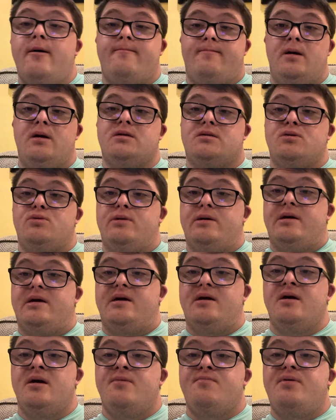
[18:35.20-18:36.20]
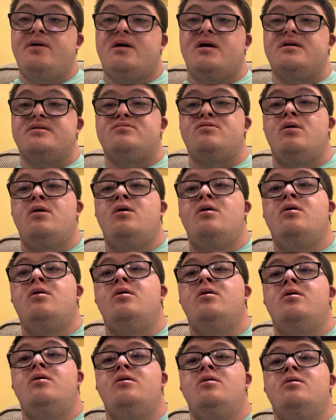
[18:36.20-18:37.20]
a victory because
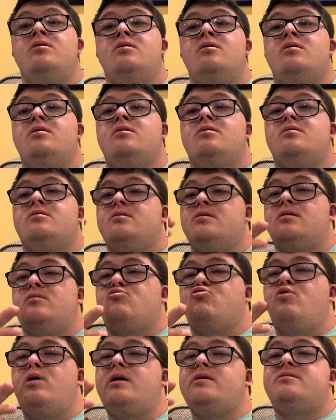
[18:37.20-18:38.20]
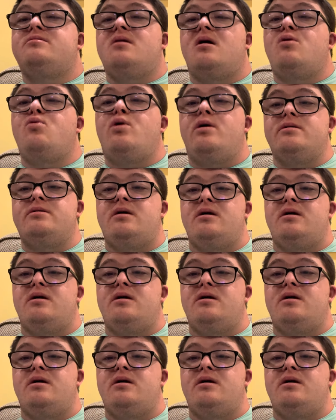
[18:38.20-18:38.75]
we don't want